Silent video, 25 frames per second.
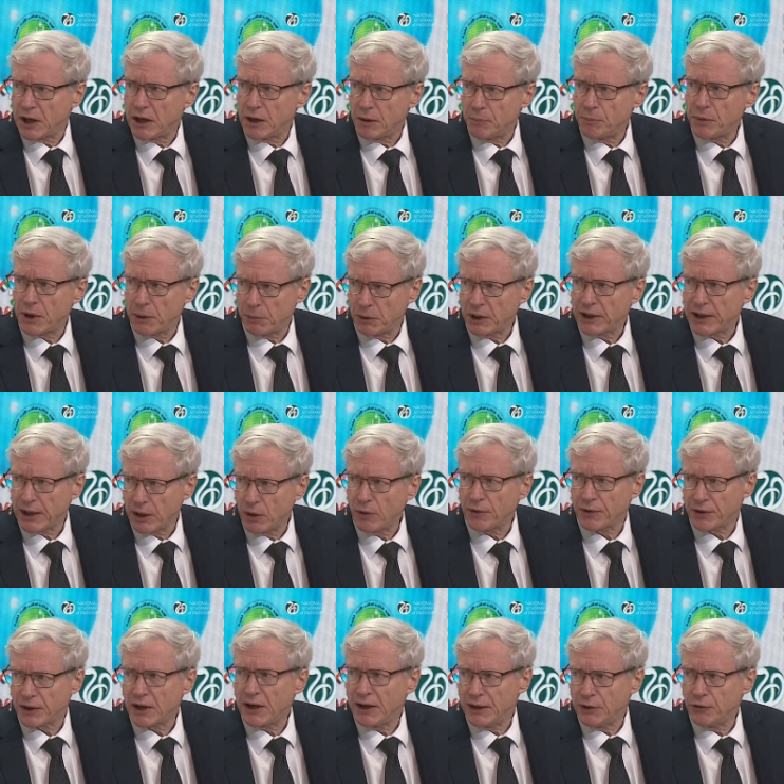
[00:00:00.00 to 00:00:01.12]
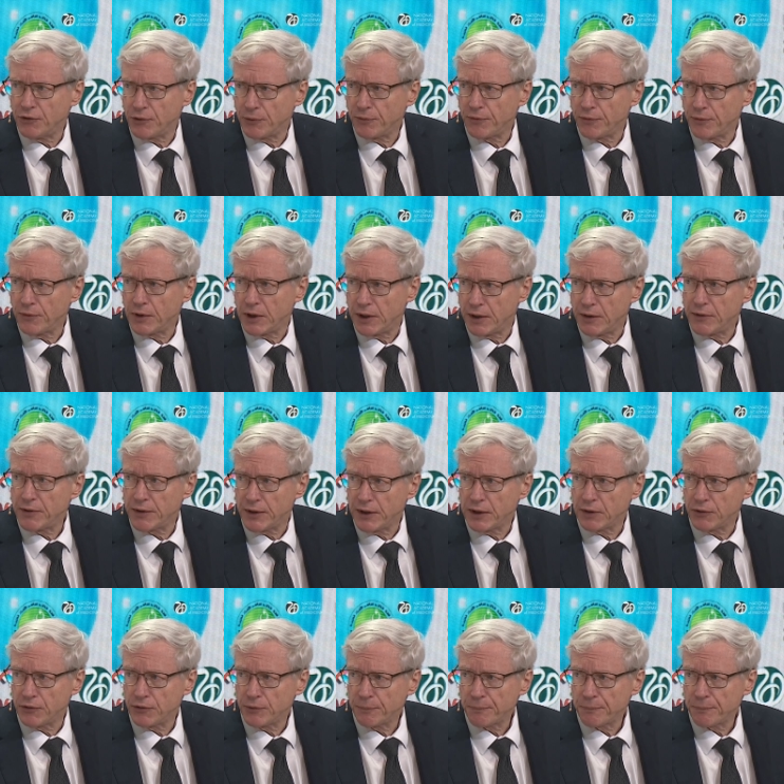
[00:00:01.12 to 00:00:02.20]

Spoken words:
public health kinds of things.